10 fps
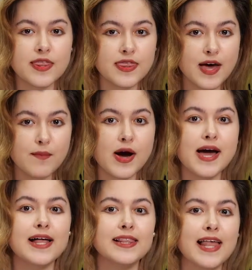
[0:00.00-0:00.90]
thereby
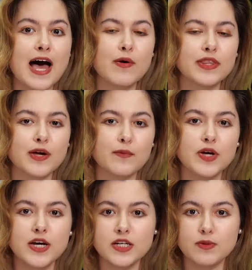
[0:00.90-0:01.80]
allowing them
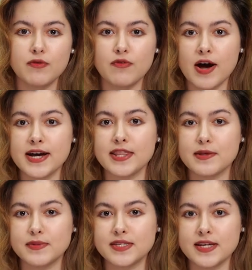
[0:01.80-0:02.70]
to provide
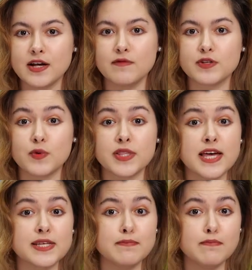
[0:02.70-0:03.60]
themselves with
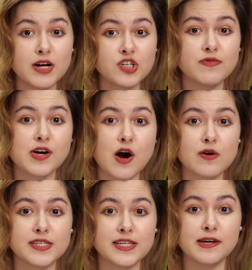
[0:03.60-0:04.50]
as much of the
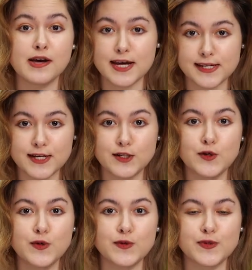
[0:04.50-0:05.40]
currency as they
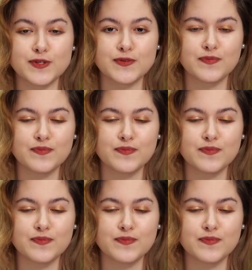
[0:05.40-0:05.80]
choose.